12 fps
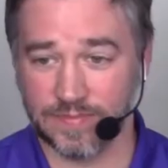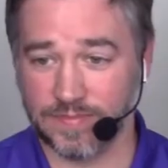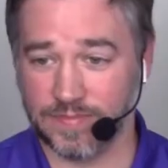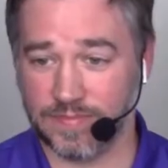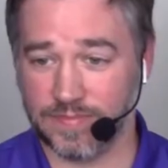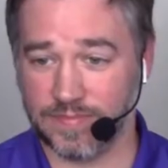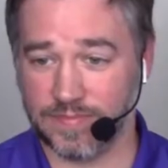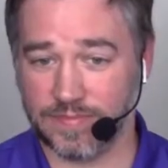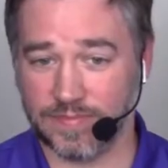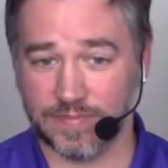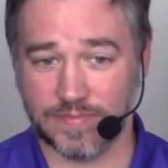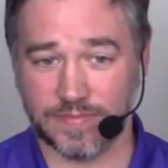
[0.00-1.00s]

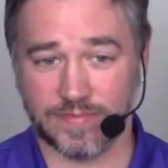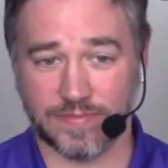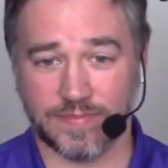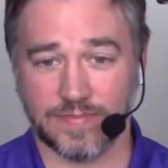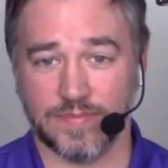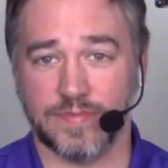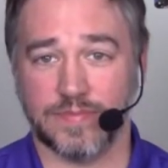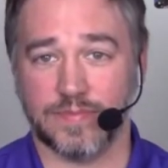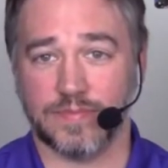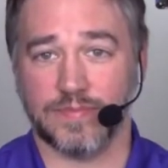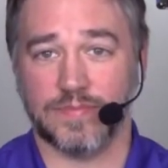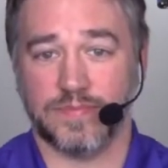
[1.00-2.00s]

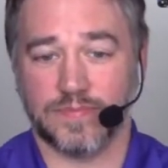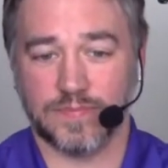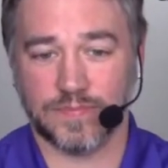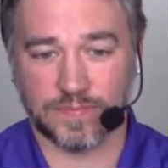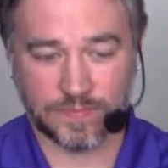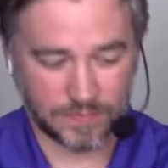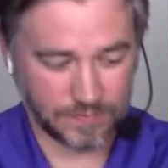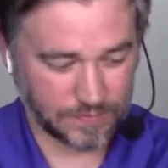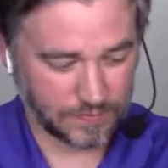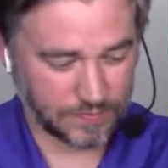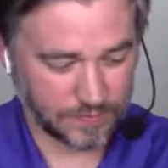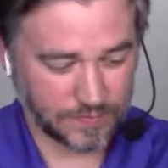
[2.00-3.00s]

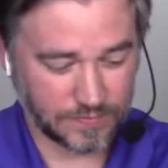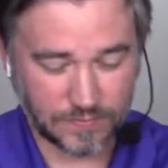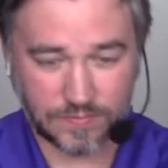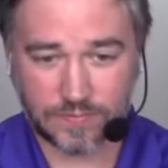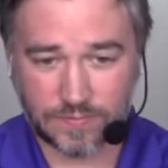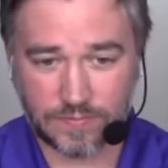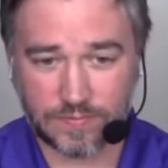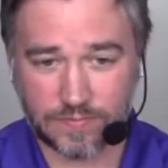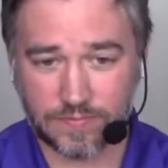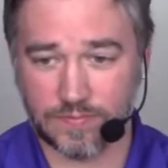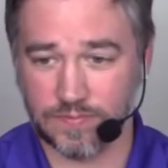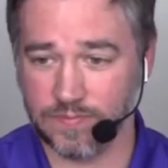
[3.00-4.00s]

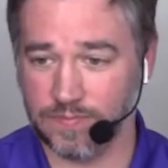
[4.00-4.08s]
(not speaking)